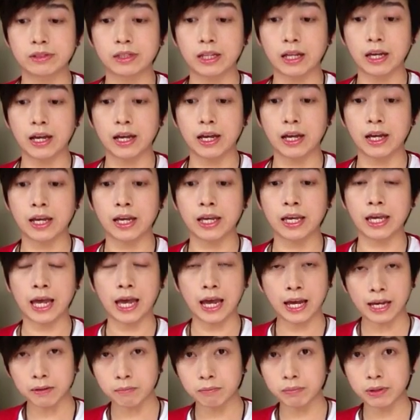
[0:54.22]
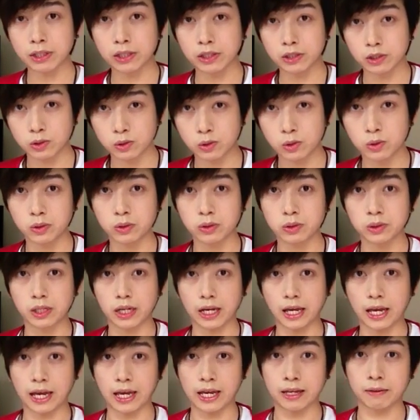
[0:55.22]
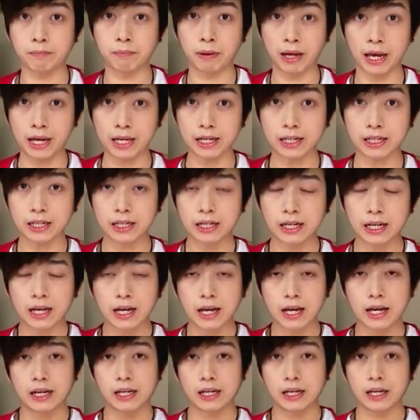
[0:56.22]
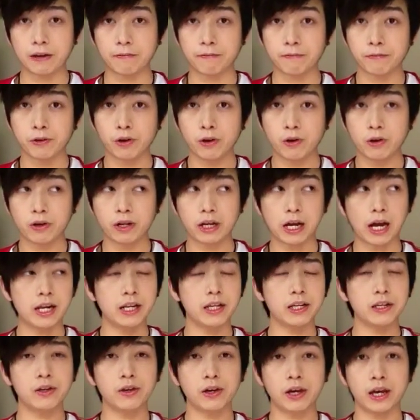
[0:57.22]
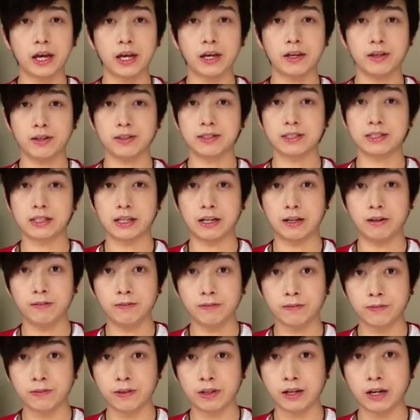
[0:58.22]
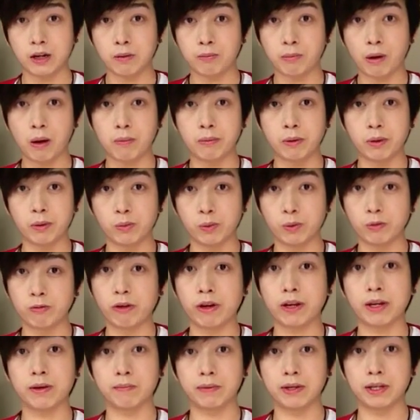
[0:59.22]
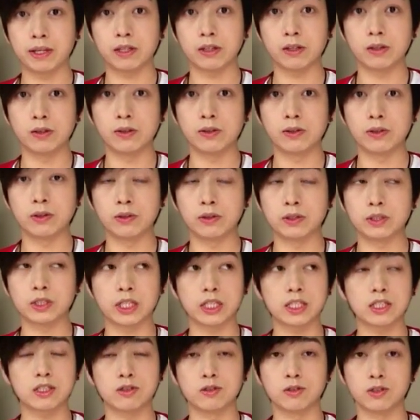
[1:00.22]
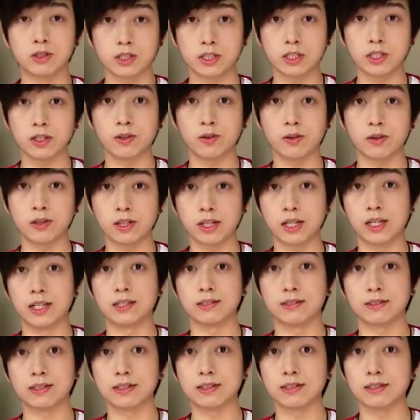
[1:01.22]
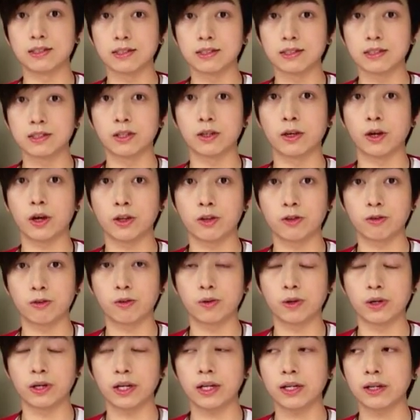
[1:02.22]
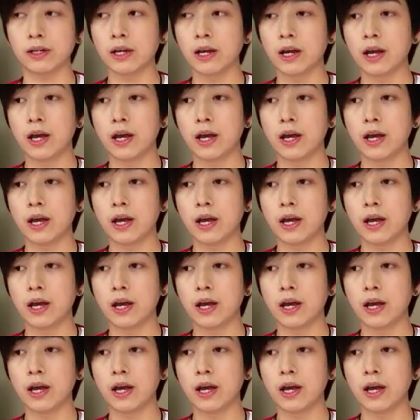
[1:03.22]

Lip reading: they can be good and bad. If you're cutting your hair yourself, then I'll probably recommend you just using your thinning scissors to go through it,